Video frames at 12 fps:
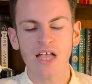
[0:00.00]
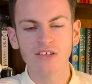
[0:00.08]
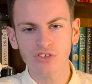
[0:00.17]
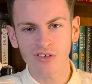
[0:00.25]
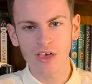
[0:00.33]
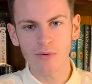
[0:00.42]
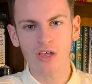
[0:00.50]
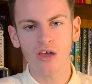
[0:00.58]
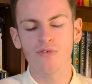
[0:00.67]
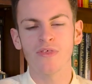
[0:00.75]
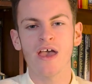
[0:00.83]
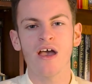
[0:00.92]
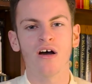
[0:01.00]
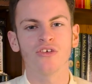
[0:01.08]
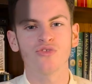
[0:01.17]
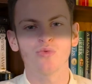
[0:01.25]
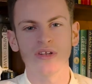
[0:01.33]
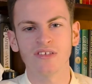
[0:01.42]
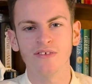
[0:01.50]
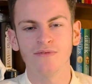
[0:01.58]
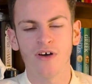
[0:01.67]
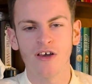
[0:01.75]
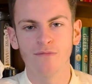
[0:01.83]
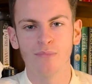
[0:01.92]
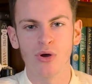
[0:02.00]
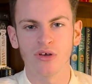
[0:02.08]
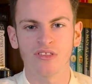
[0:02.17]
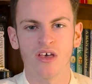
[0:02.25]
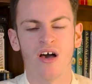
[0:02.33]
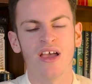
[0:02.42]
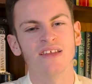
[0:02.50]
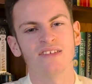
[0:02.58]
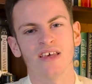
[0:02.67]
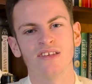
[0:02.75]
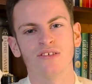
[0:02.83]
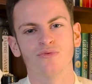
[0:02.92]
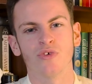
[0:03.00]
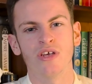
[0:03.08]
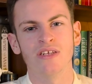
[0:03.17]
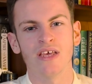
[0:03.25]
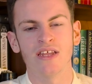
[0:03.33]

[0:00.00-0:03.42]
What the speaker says: And so there we go, there are 25 books that I intend to read